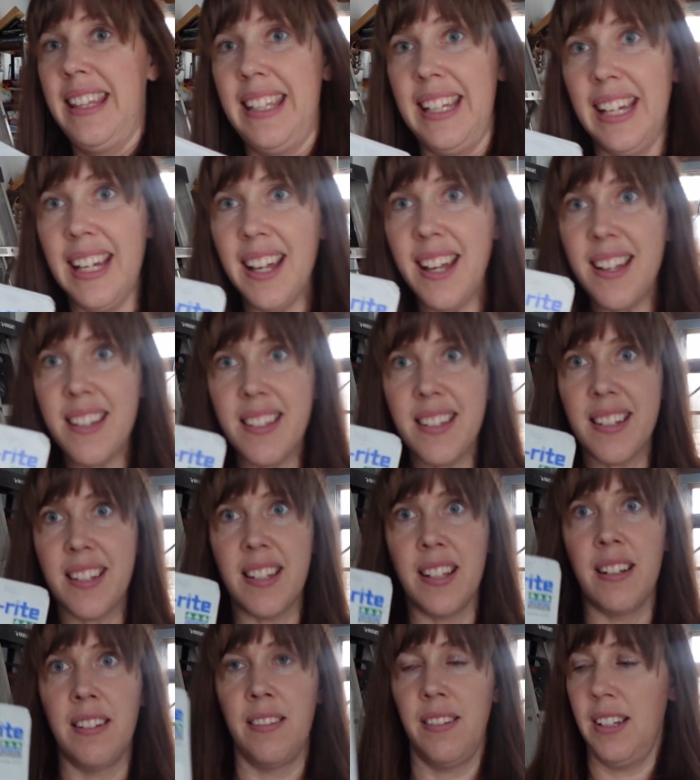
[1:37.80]

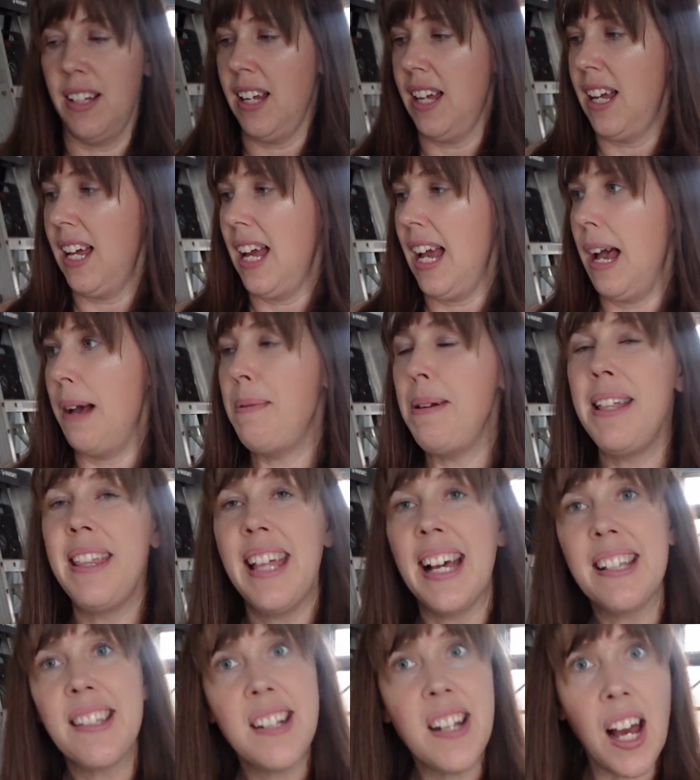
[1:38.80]
this, I mean,
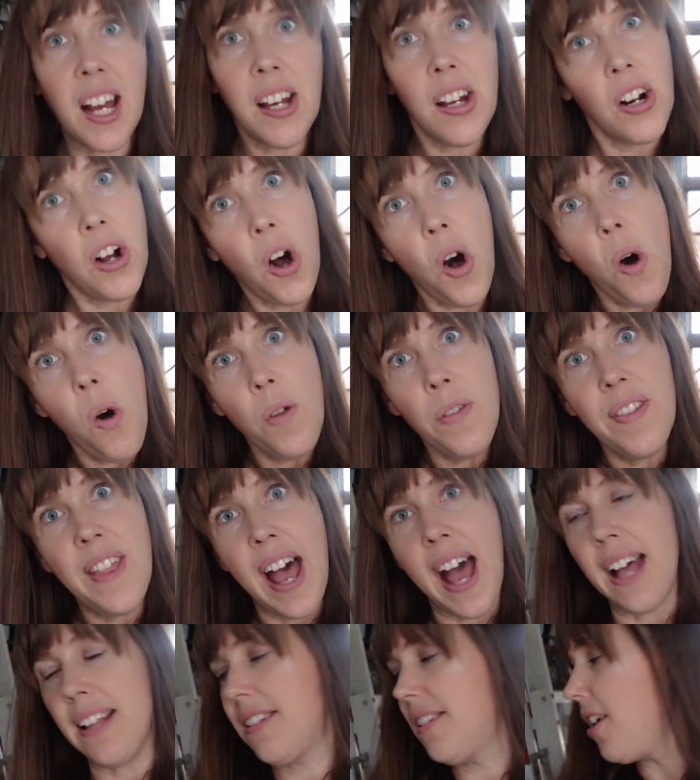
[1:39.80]
that's not gonna hold
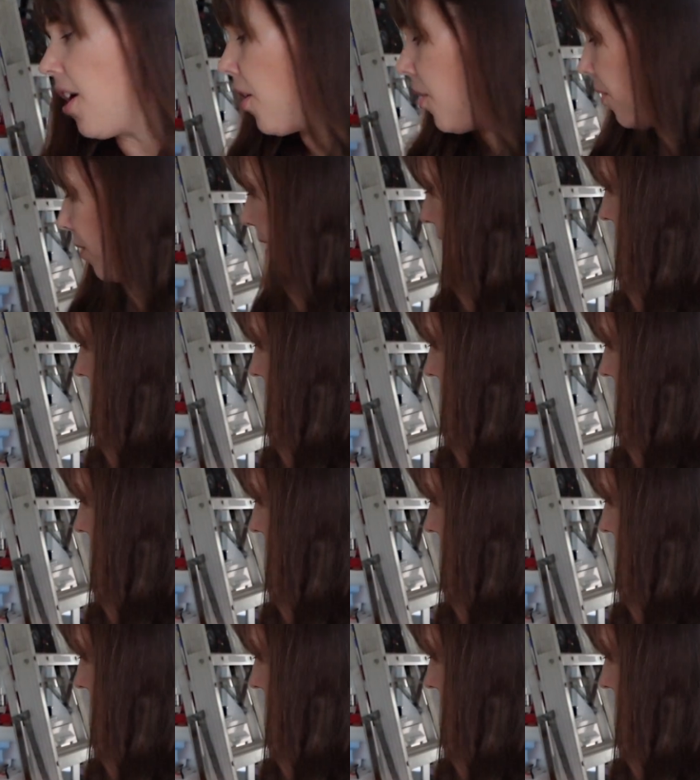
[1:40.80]
that. So